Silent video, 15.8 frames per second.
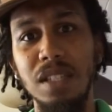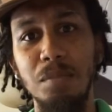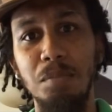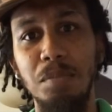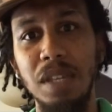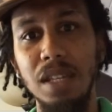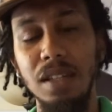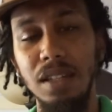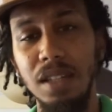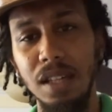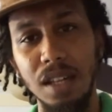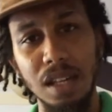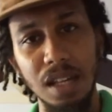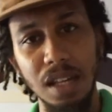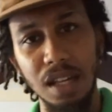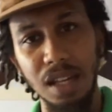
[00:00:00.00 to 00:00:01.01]
and Peak,
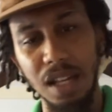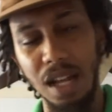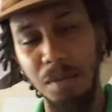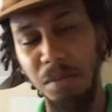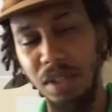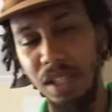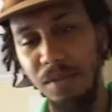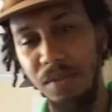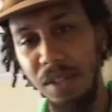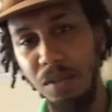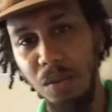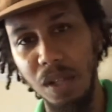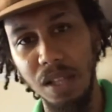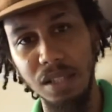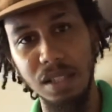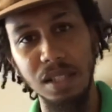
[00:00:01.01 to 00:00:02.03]
I believe it
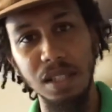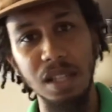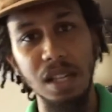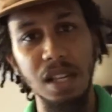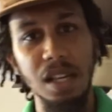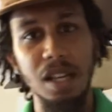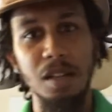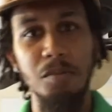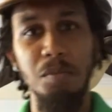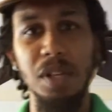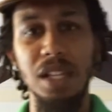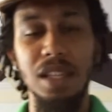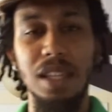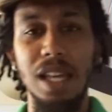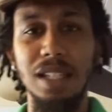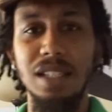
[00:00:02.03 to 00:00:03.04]
was.
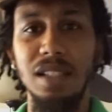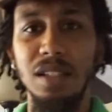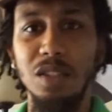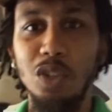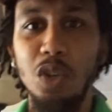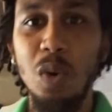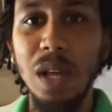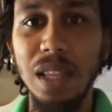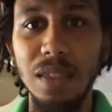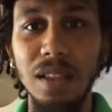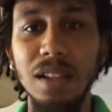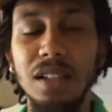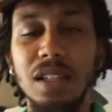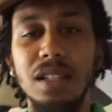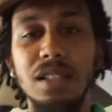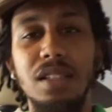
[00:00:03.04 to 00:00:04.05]
But that's a quick
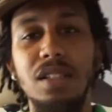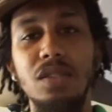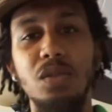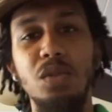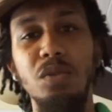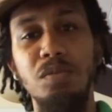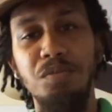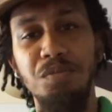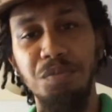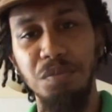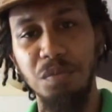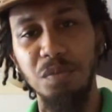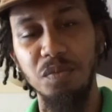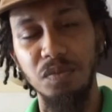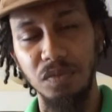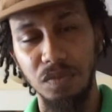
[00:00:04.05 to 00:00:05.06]
look into
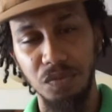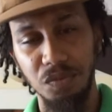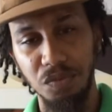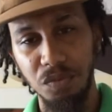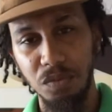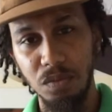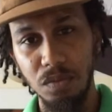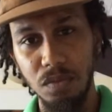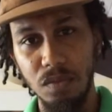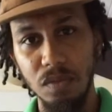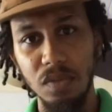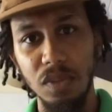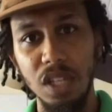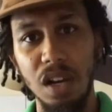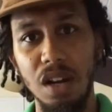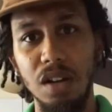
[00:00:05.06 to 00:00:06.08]

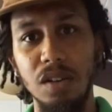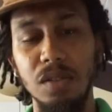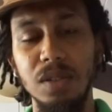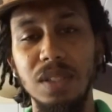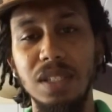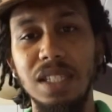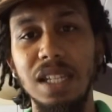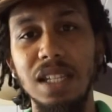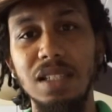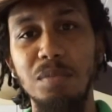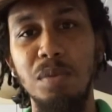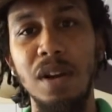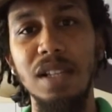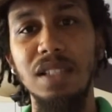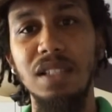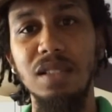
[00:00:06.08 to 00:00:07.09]
our sixth
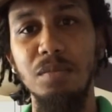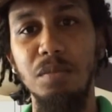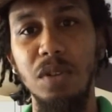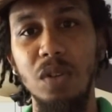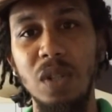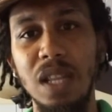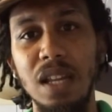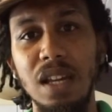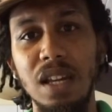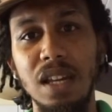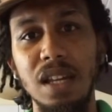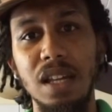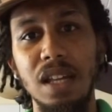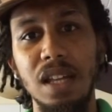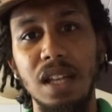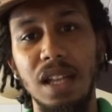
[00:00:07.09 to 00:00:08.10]
principle
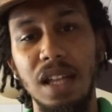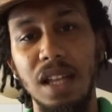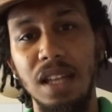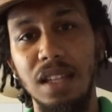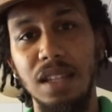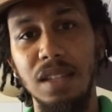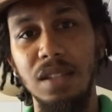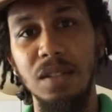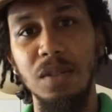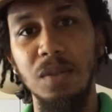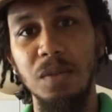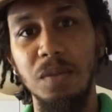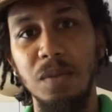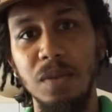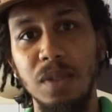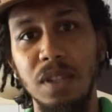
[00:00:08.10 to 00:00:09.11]
and
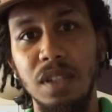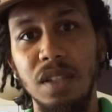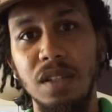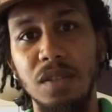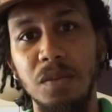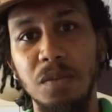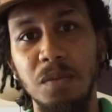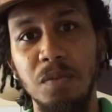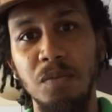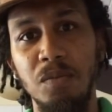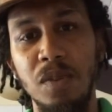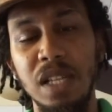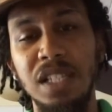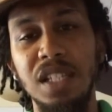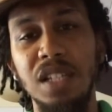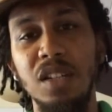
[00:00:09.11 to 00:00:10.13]

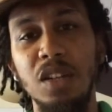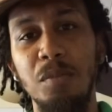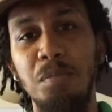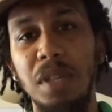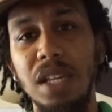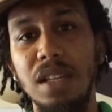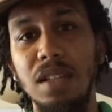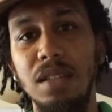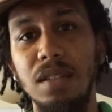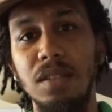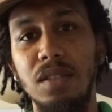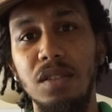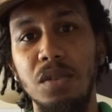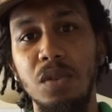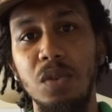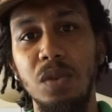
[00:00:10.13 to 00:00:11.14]
reaching your peak
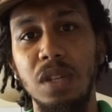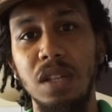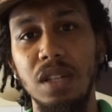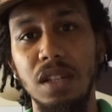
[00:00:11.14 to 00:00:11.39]
through